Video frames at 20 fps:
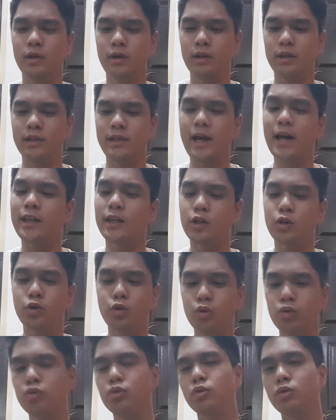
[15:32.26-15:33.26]
a
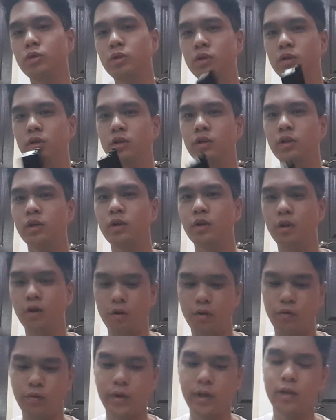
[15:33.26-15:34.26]
tactical
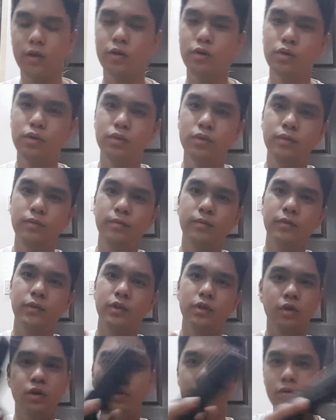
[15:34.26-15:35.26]
reload,
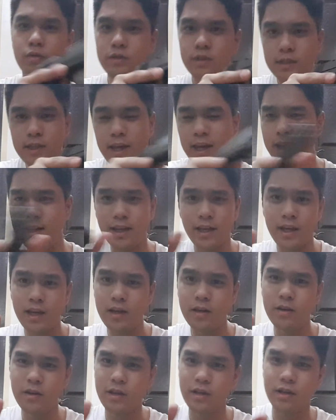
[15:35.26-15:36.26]
you know, scan the
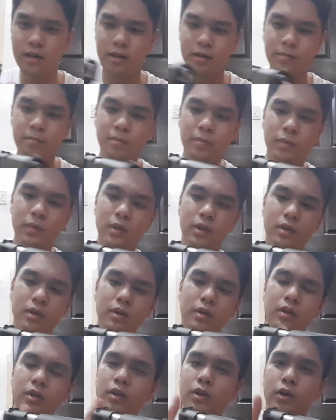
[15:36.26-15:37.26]
area,
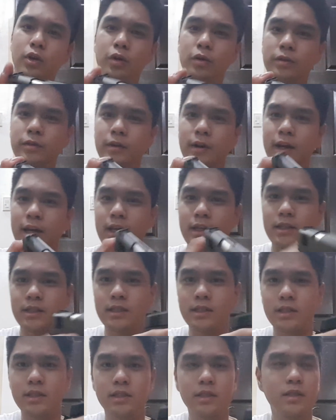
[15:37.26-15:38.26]
no
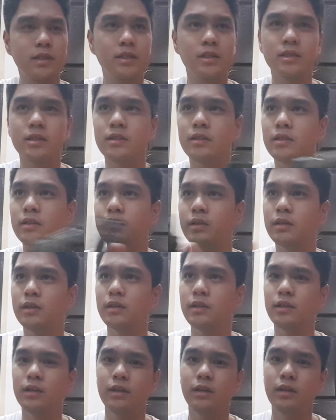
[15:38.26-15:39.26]
threats
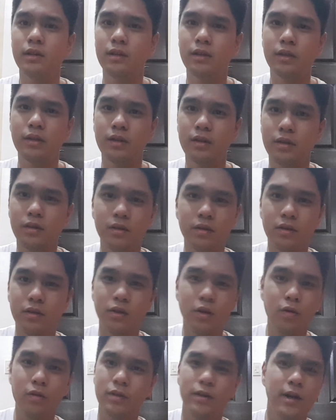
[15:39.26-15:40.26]

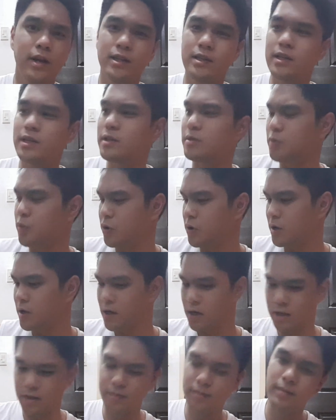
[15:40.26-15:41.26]

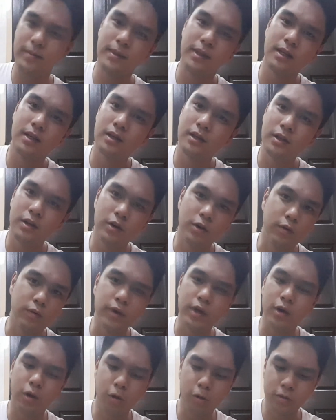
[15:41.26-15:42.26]
anymore,
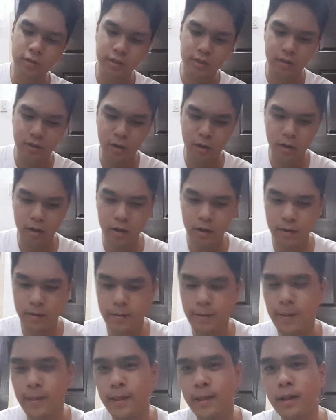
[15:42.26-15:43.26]
reholster,
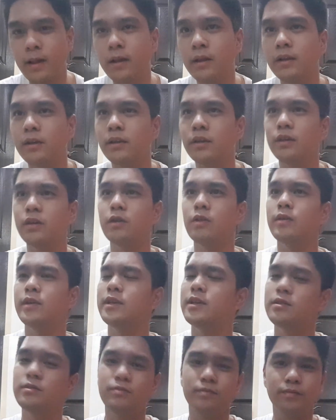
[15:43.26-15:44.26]
you know, and
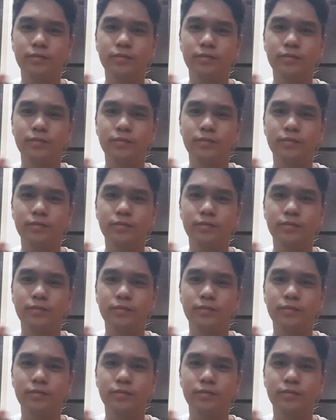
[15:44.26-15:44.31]
then